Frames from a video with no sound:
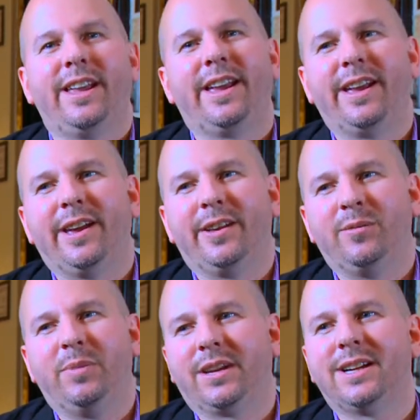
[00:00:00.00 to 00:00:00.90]

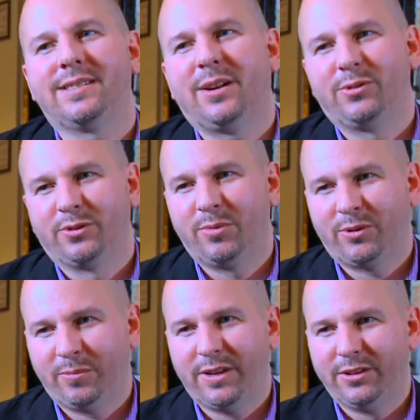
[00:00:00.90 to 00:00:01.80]
And because that was
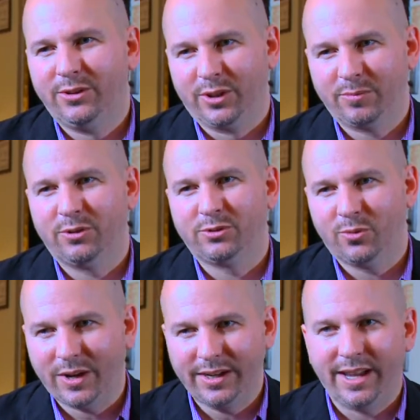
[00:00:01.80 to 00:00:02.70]
reported by the New York Post
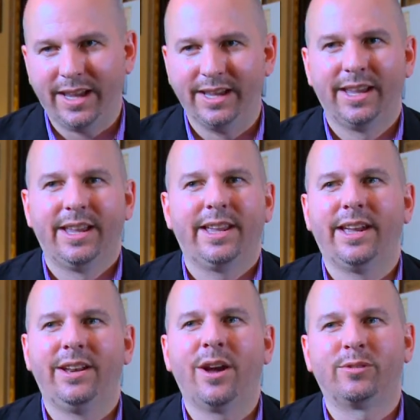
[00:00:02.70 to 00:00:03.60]
one day
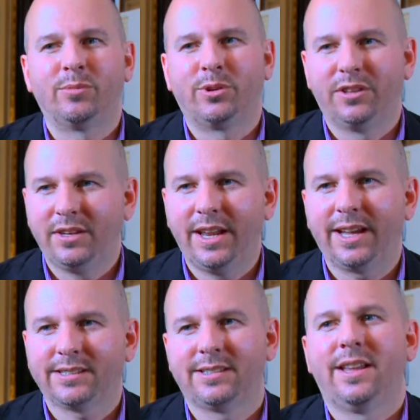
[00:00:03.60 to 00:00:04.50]
and not reported the
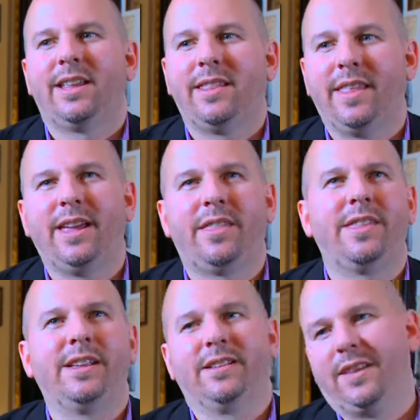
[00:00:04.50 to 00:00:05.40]
next, they
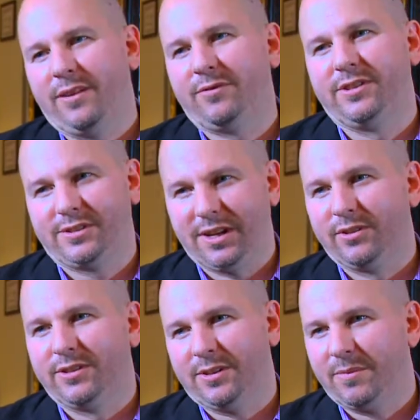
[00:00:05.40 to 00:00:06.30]
think that they've
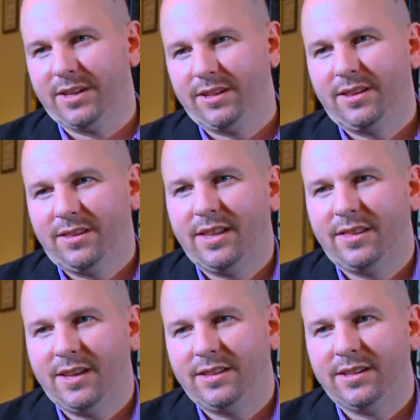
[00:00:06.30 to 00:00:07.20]
discovered something. They
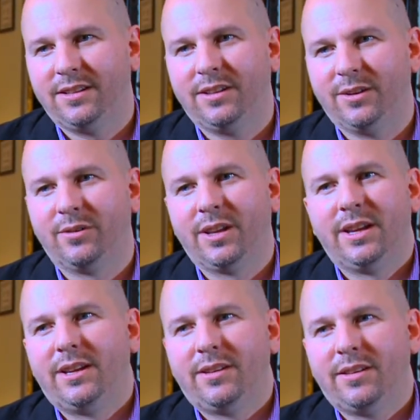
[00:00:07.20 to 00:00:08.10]
think that you know
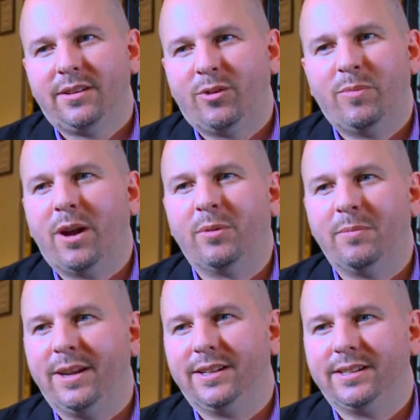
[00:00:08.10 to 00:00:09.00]

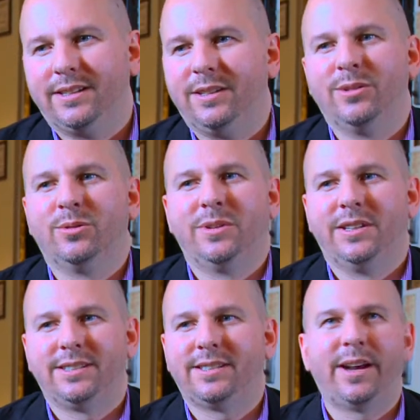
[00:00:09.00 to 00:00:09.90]
Obama made a deal
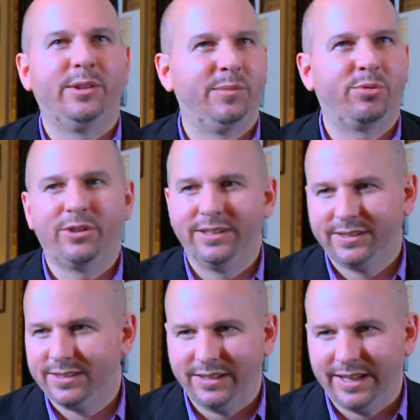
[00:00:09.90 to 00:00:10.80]
with a Saudi
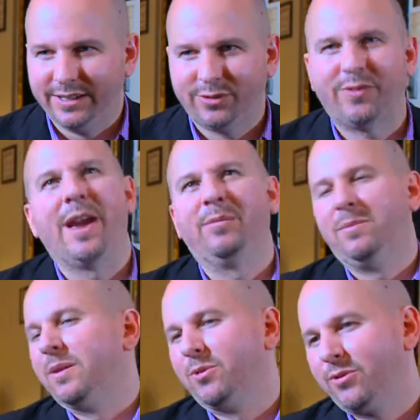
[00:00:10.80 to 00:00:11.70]
prince to let his
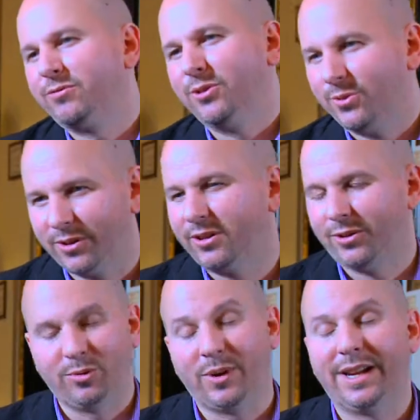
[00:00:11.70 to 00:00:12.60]
family member through, or
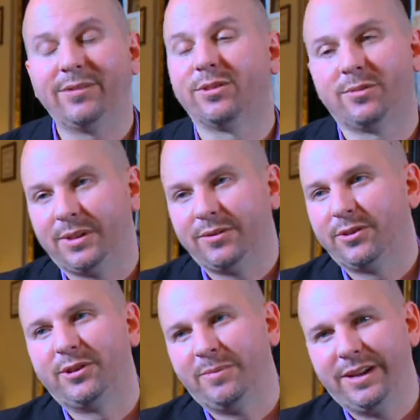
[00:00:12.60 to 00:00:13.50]
you know whatever,
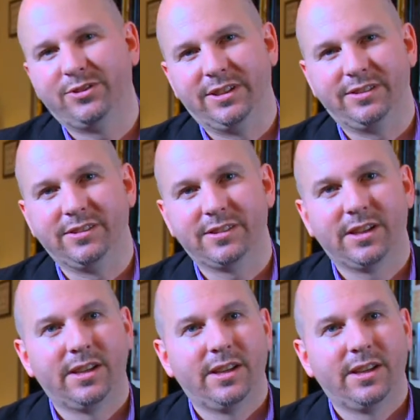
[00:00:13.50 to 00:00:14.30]
whatever their imaginations